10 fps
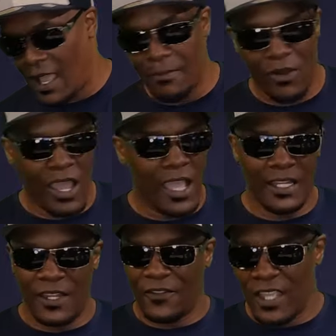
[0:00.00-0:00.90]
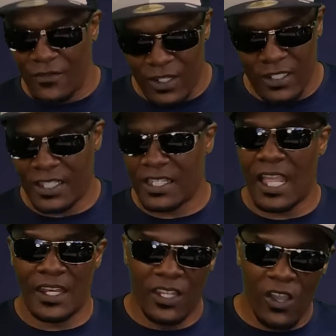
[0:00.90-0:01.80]
Time Brian if you ever
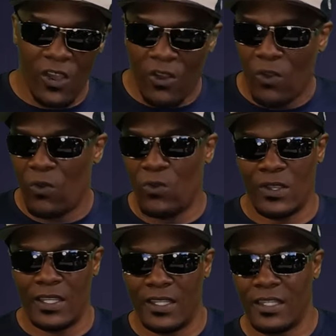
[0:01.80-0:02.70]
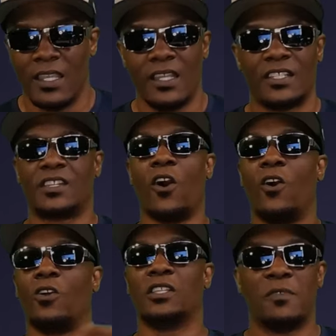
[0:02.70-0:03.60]
decide to go, and just
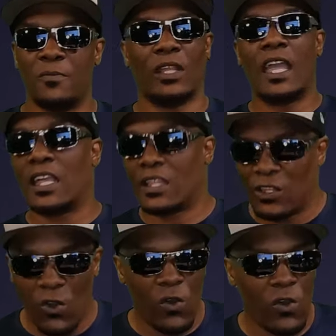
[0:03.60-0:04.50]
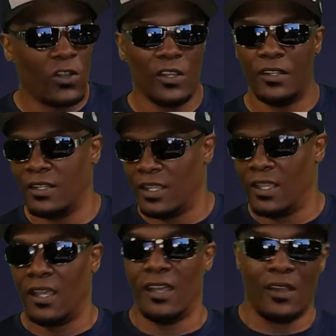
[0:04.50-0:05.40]
all these people, Landlord,
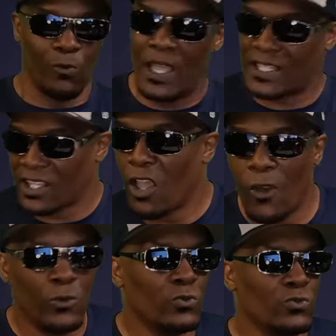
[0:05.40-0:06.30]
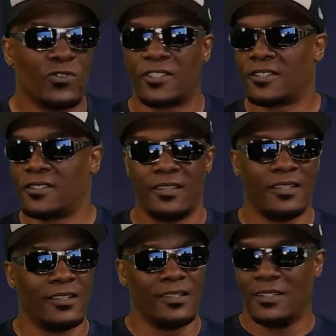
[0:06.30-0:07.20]
West Coast,
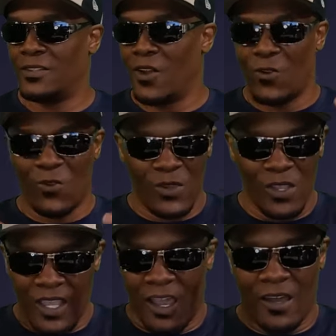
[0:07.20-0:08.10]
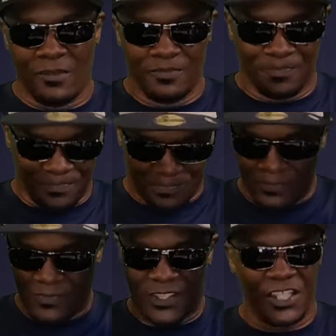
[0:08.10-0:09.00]
you know, um,
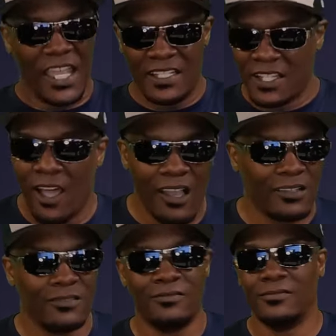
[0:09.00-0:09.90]
Jay Tuck.